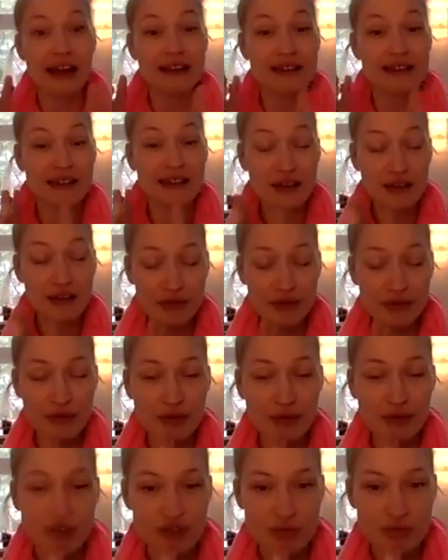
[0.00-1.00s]
And
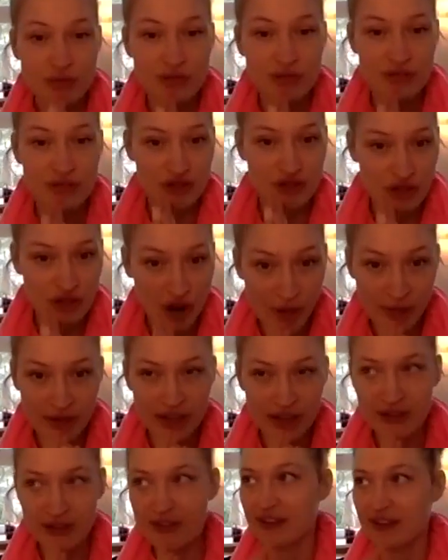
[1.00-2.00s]
if you can choose a
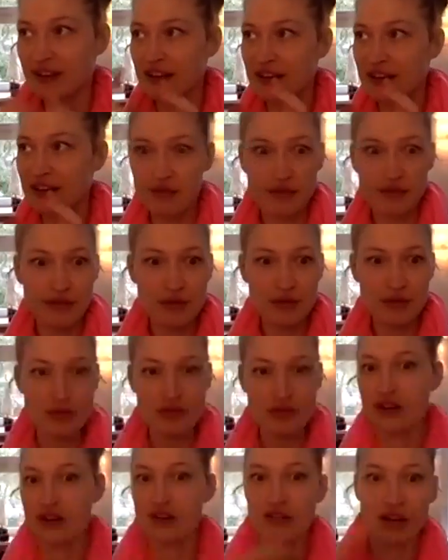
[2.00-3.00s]
topic in the
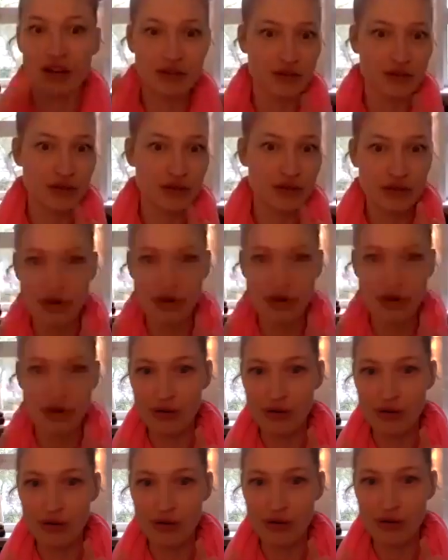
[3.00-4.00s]
future around
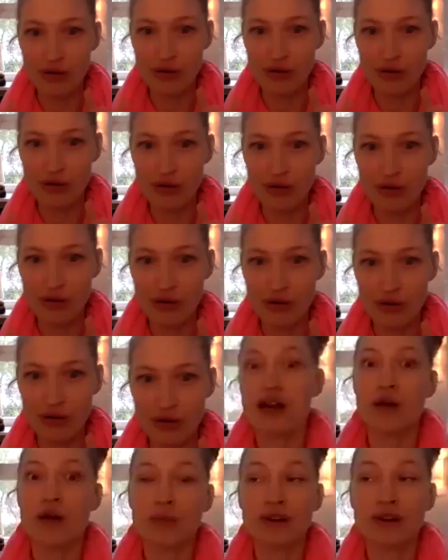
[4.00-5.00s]
Corona,
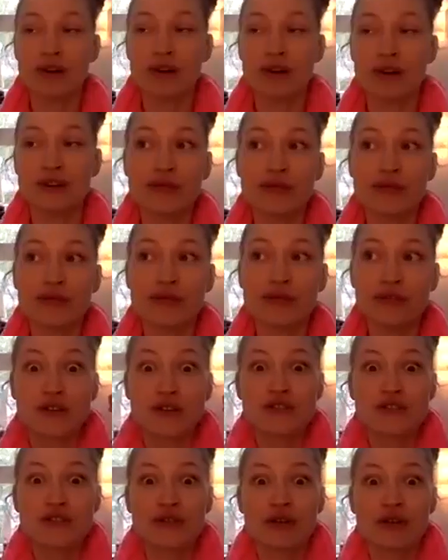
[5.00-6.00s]
whatever, what you feel
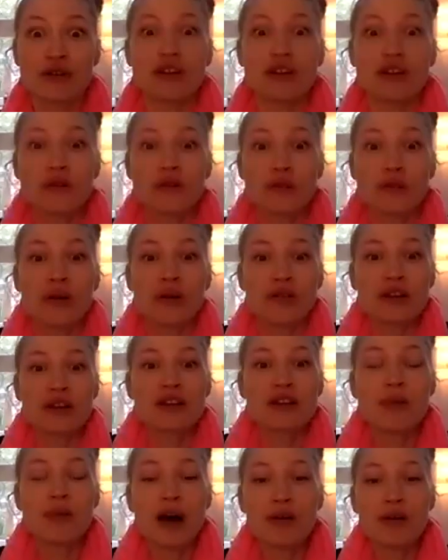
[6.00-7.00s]
concerned and
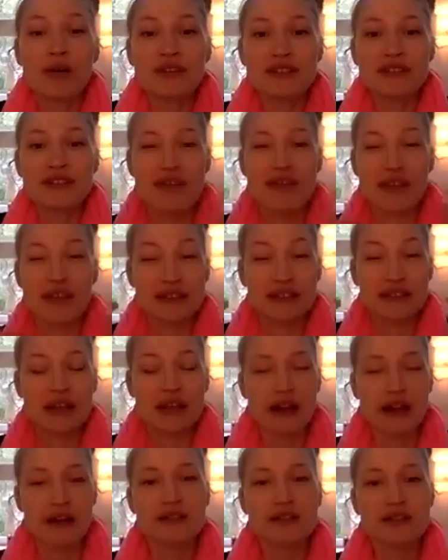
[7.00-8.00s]
worried about,
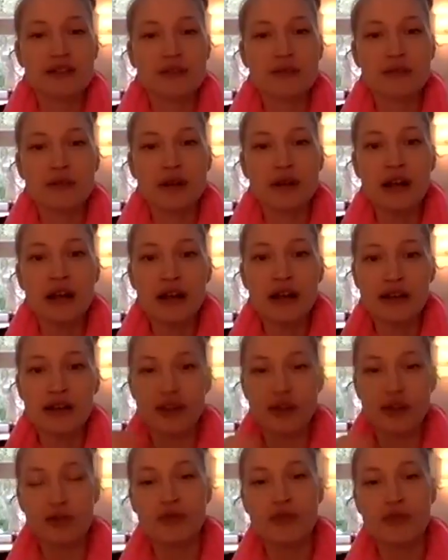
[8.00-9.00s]
that scares you,
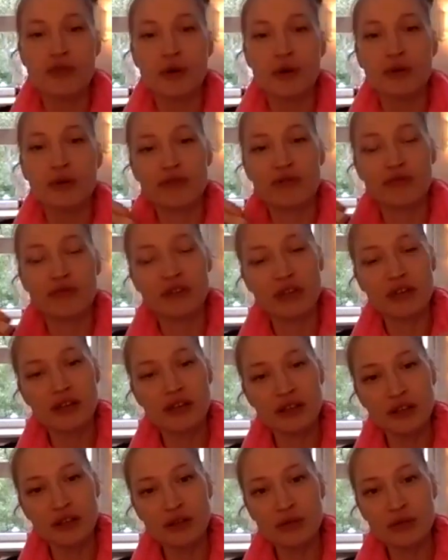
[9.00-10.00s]
that
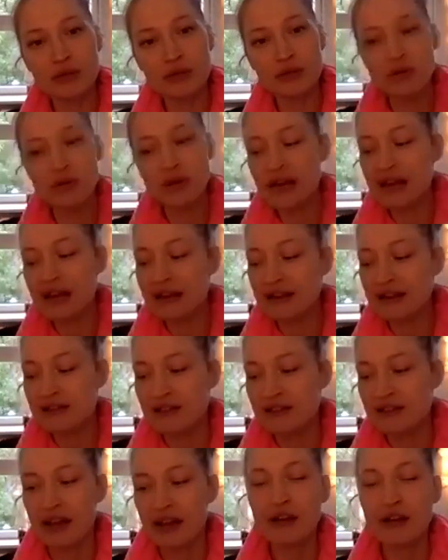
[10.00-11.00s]
provokes fear in you,
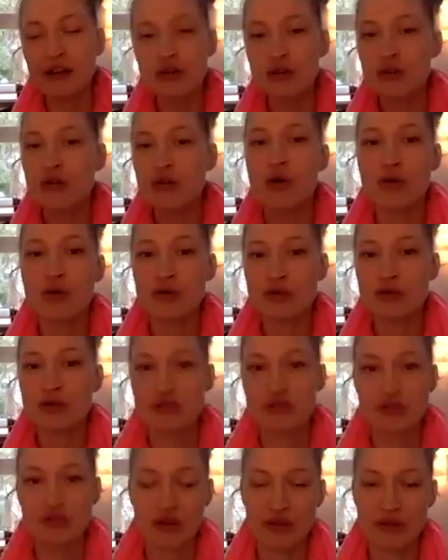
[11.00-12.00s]
take a
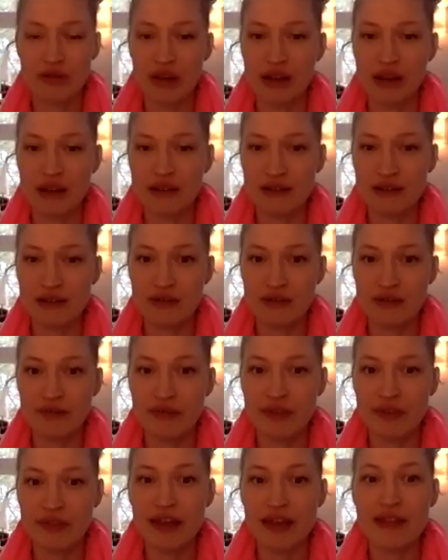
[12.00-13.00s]
note on that.
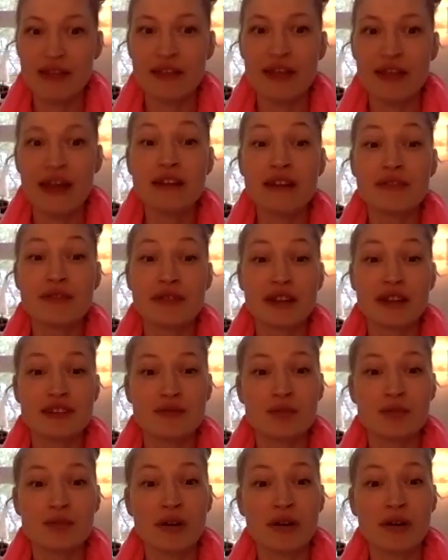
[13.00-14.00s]
And then if
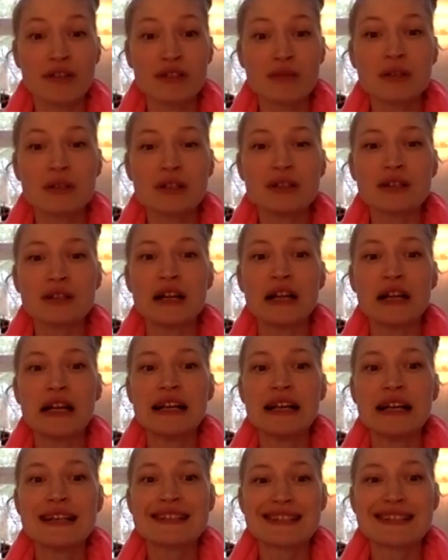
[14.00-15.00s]
that's possible,
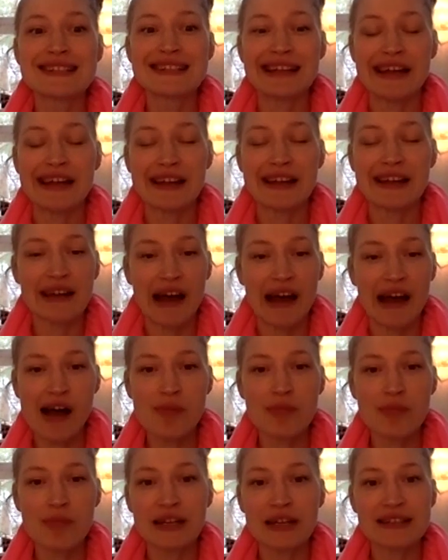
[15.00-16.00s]
stand
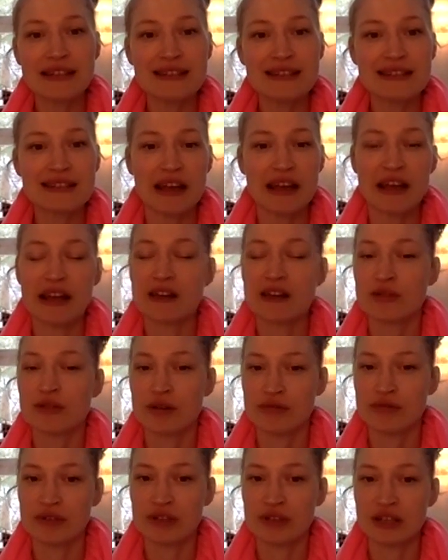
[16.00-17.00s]
up and
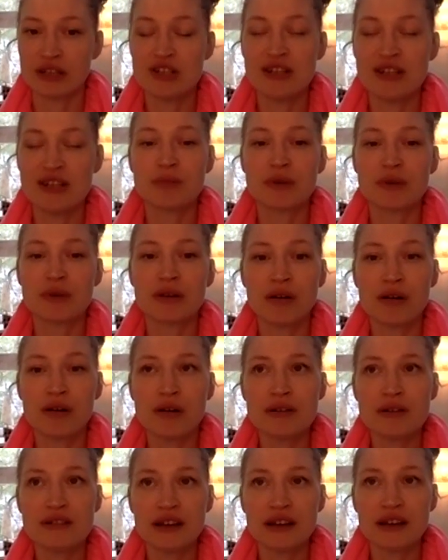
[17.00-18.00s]
stand on your feet, just
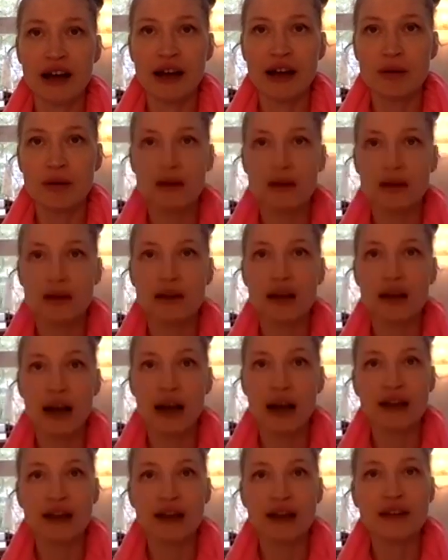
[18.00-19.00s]
because I will
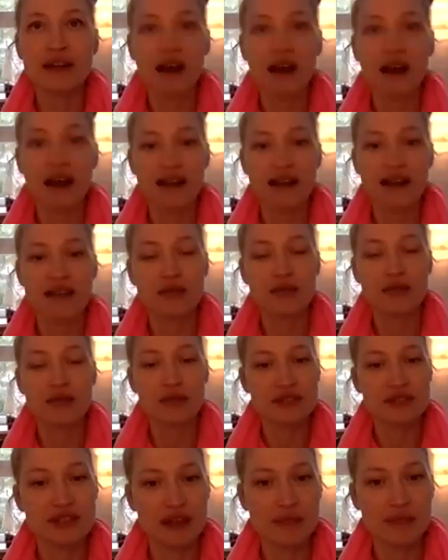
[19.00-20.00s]
guide us
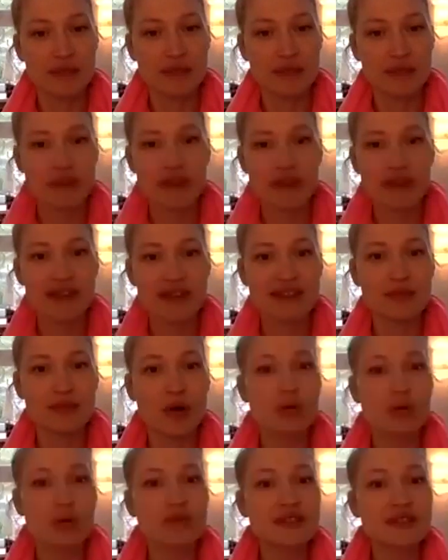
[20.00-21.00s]
something
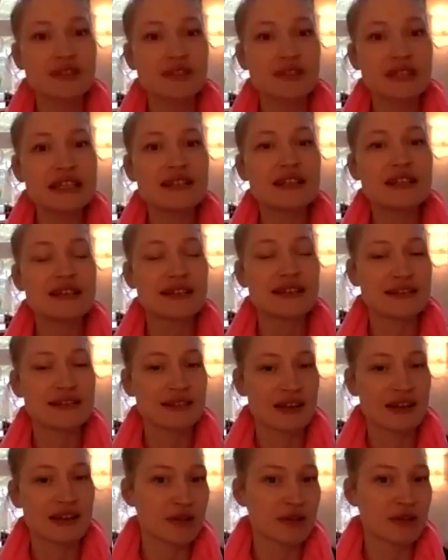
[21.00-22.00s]
that's most
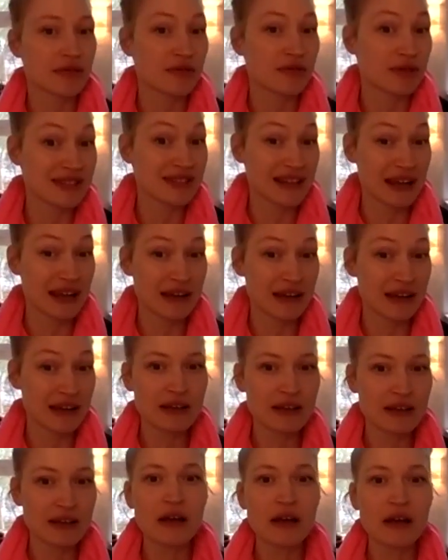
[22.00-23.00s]
easily accessible through
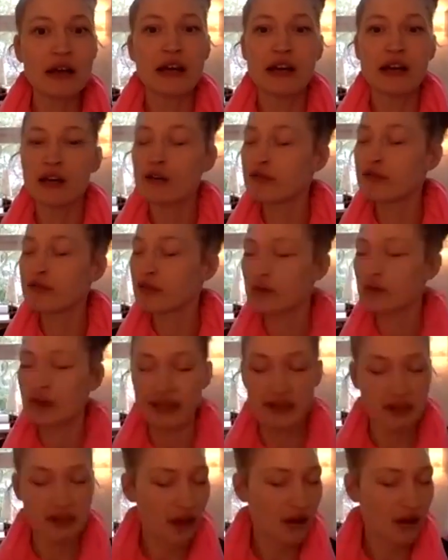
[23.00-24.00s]
standing.
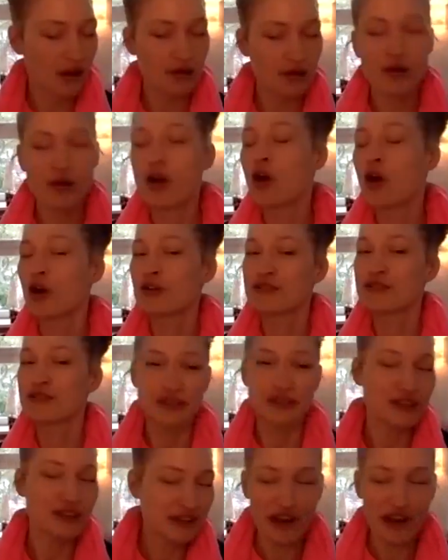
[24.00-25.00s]
If you're laying down
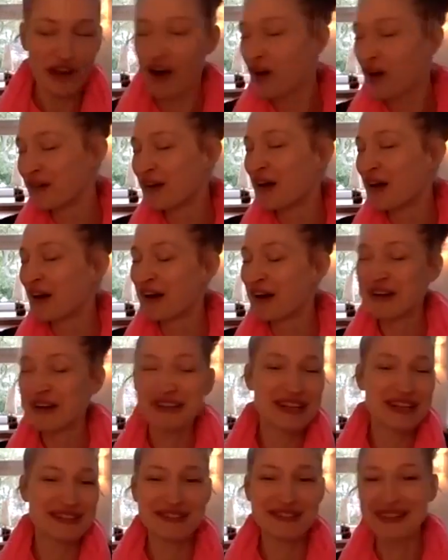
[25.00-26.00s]
or sitting down
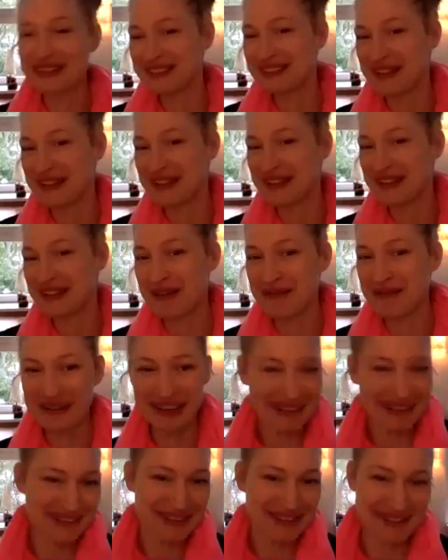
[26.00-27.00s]
or just doing
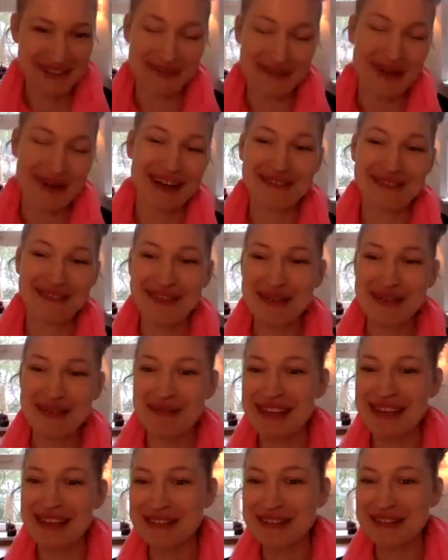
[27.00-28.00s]
something else, you're so
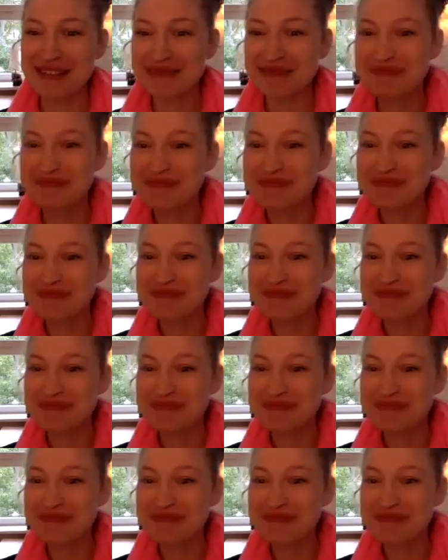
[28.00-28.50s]
welcome to be here.